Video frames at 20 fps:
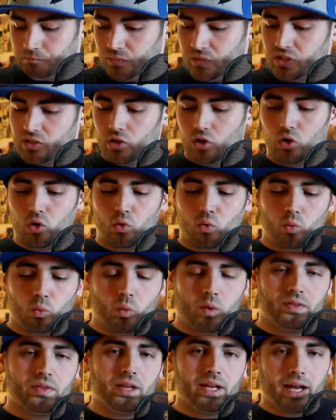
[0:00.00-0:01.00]
So
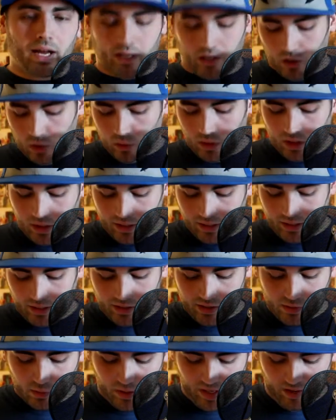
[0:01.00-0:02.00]
what they got going on
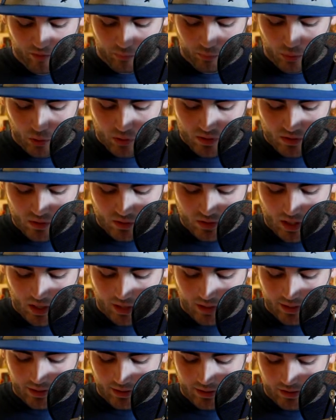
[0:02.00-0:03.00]
here is we have Bruce who's
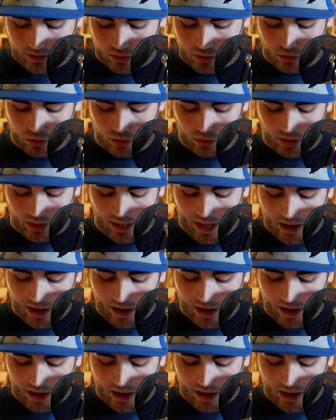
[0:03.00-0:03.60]
talking to